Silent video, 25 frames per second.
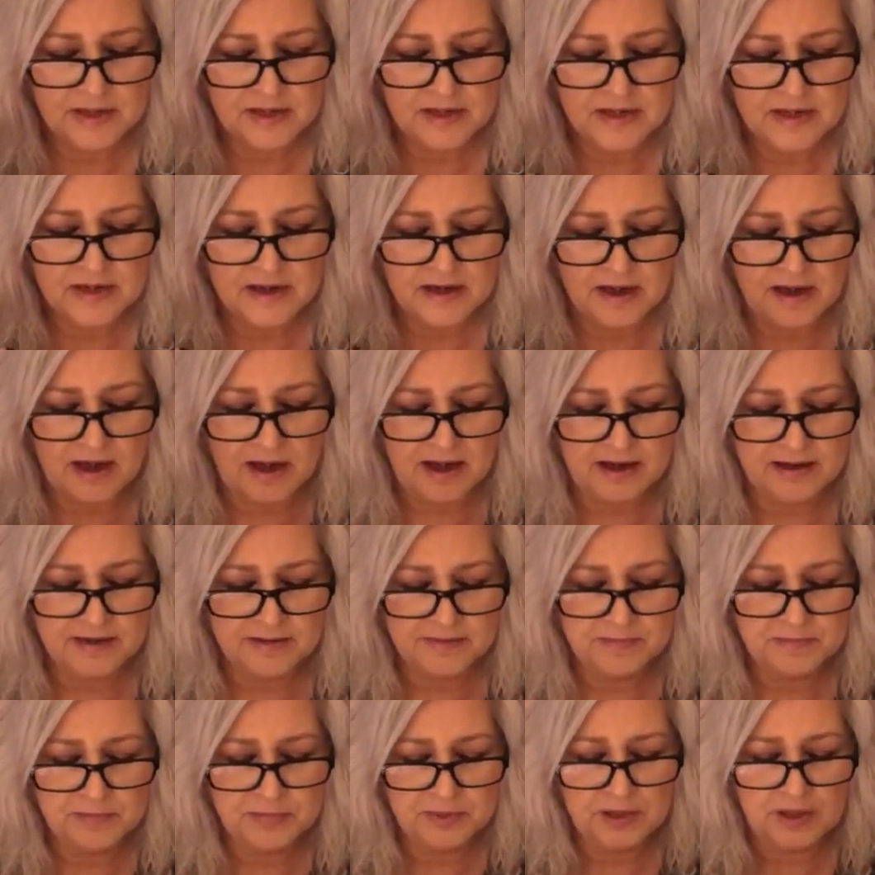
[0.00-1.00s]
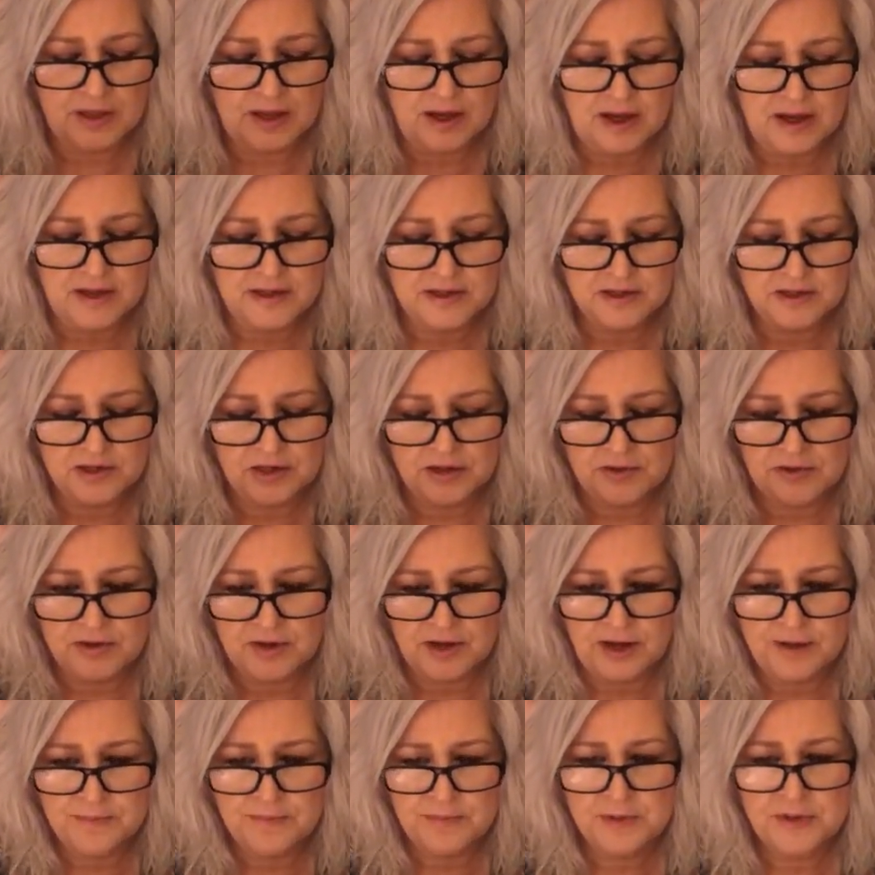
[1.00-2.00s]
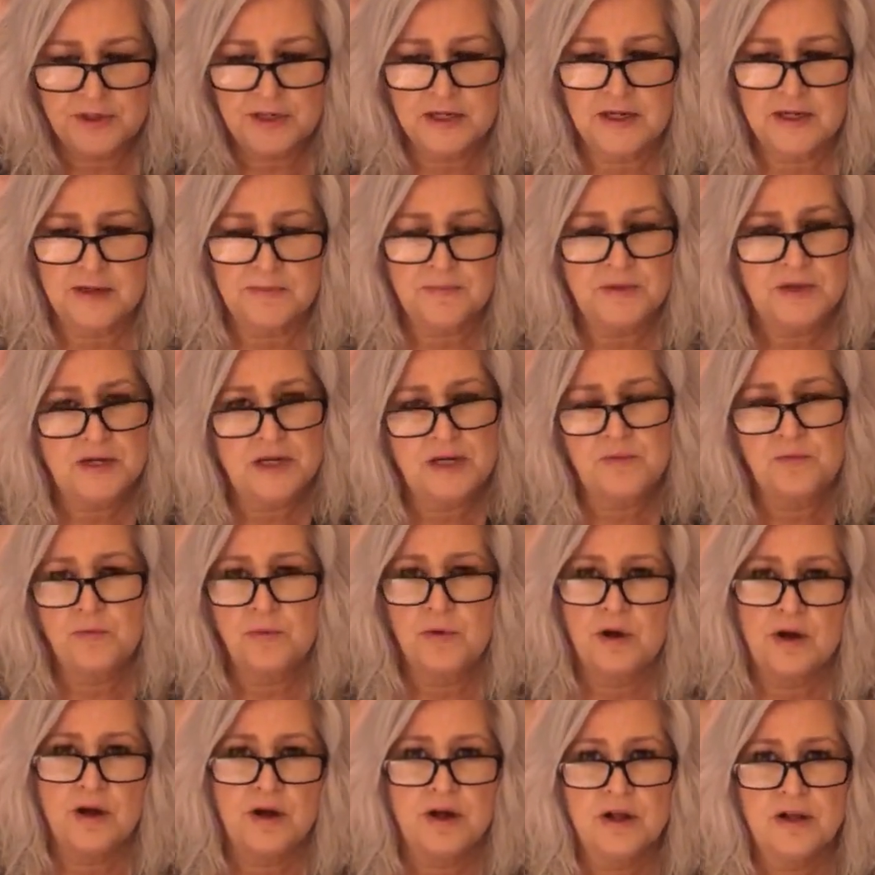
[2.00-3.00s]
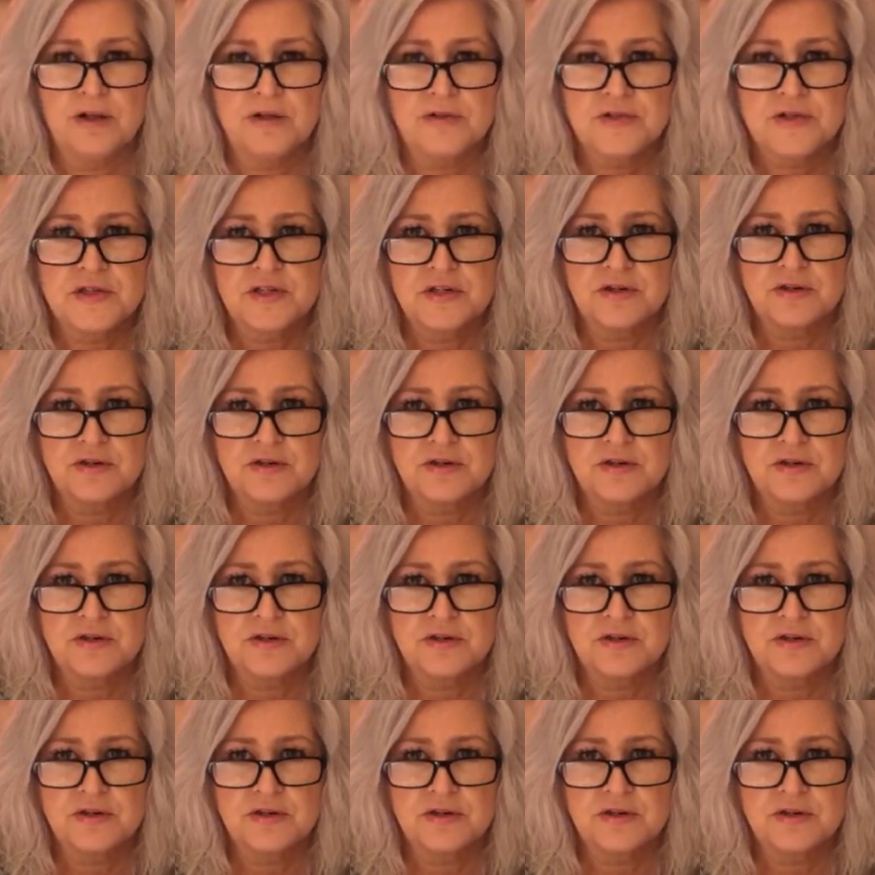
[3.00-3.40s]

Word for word: not putting up any walls.